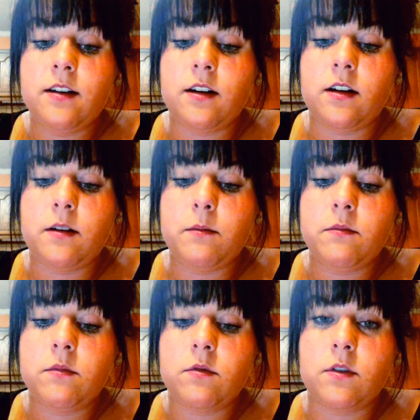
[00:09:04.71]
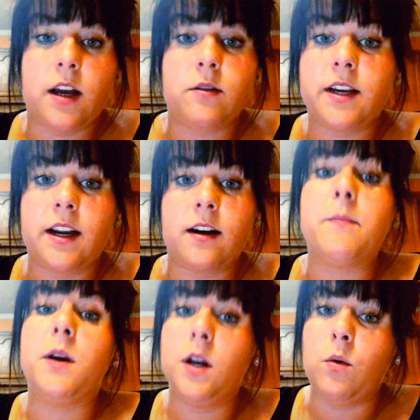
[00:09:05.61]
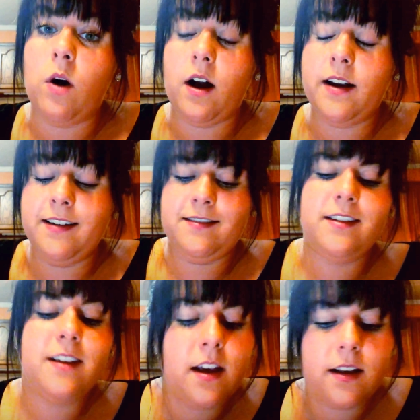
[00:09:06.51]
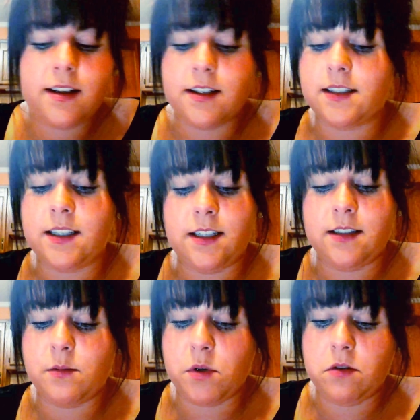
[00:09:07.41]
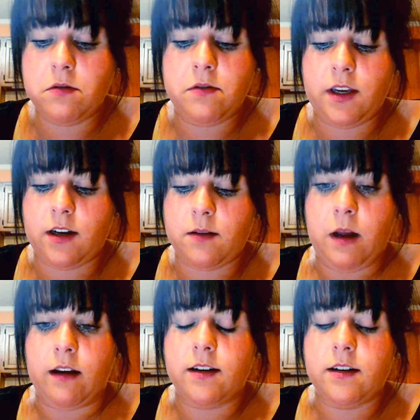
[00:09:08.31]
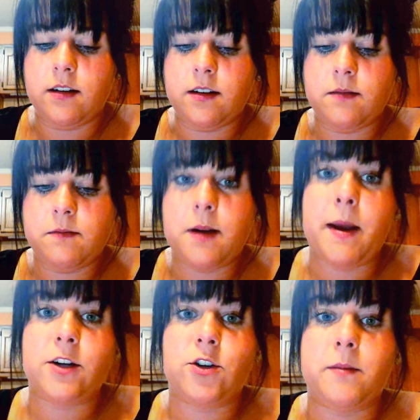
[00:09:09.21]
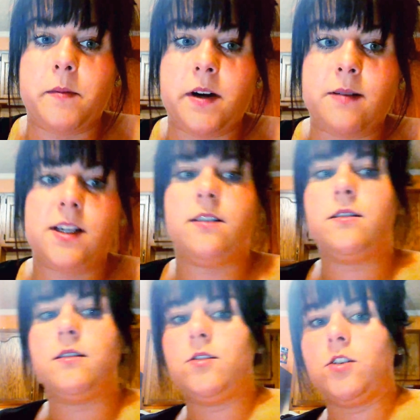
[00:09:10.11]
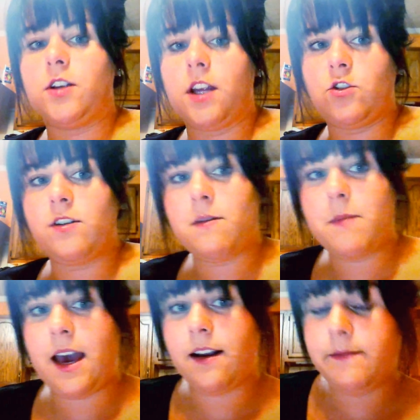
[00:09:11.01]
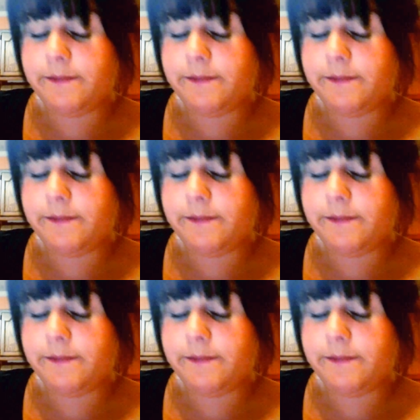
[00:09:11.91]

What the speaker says: I don't care. I'm going to walk. Because I need to move, and I'm not gonna, I'm actually at my mom's house. This is her kitchen in the back.